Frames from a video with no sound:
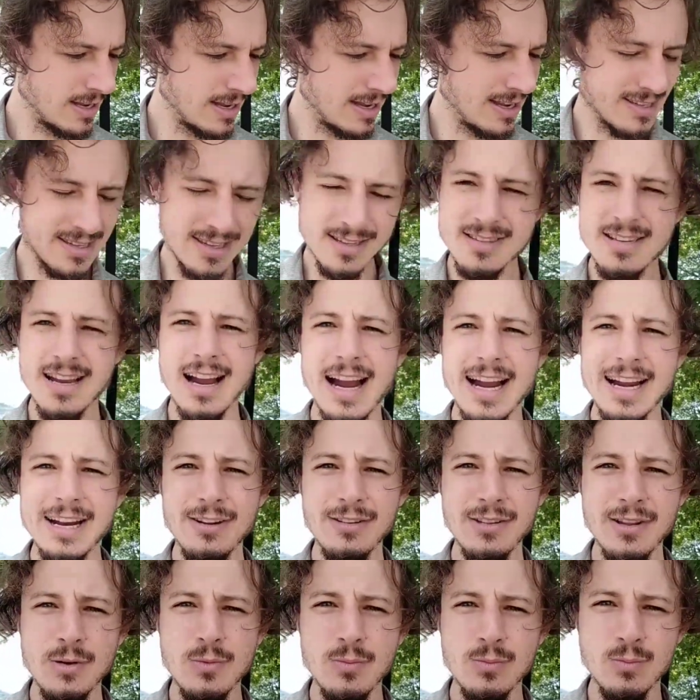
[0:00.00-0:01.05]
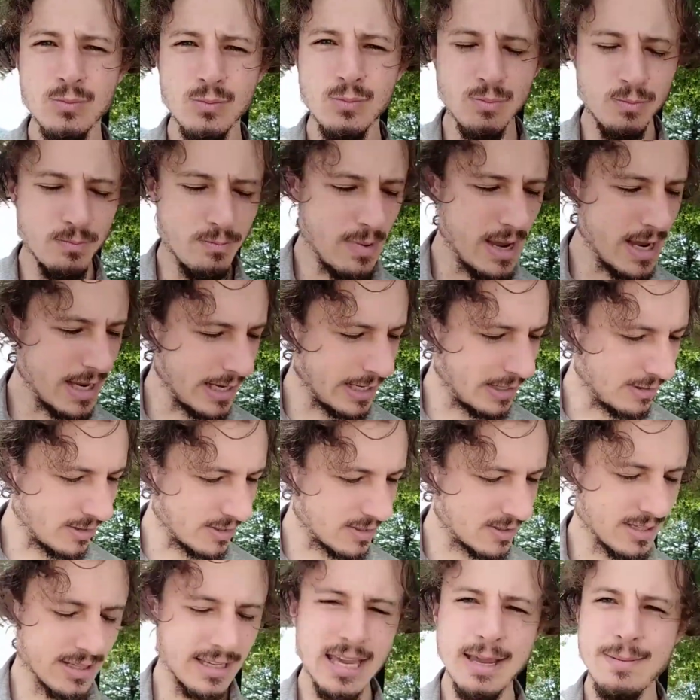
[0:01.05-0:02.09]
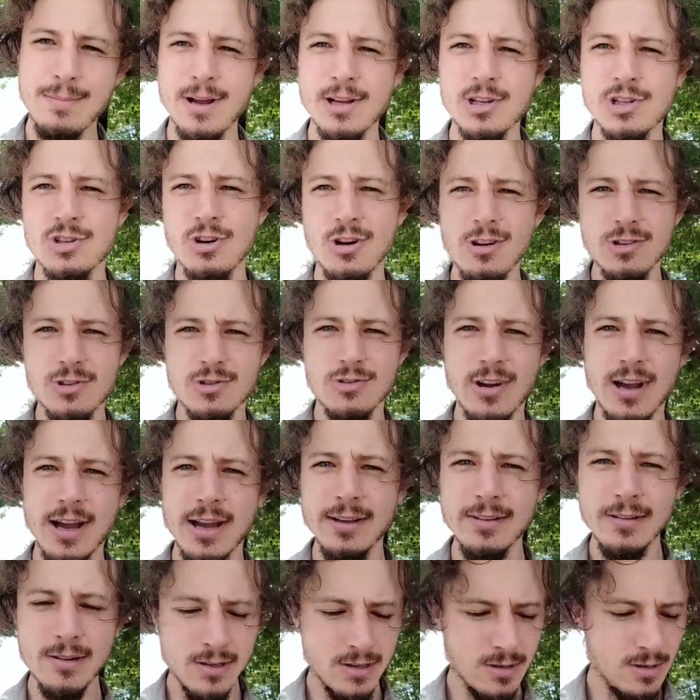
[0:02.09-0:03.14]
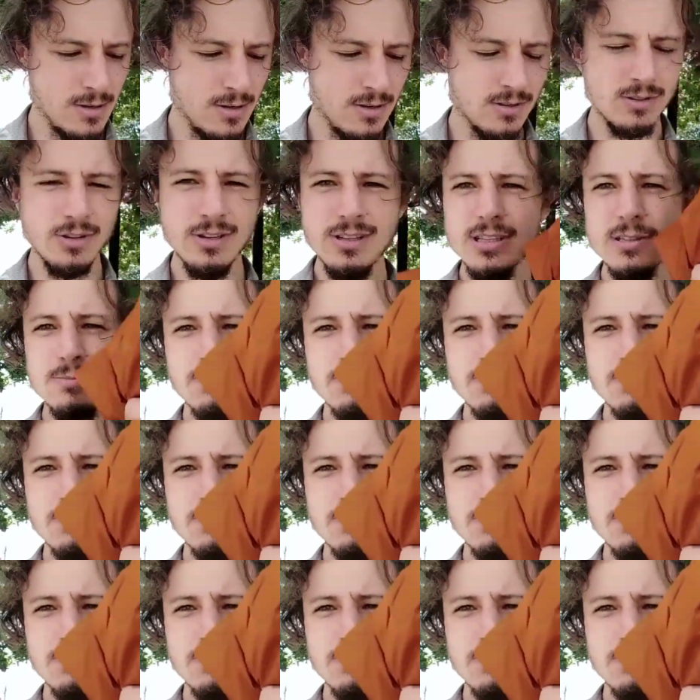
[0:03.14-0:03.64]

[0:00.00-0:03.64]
It's entirely meaningless to keep my shirt dry. So this is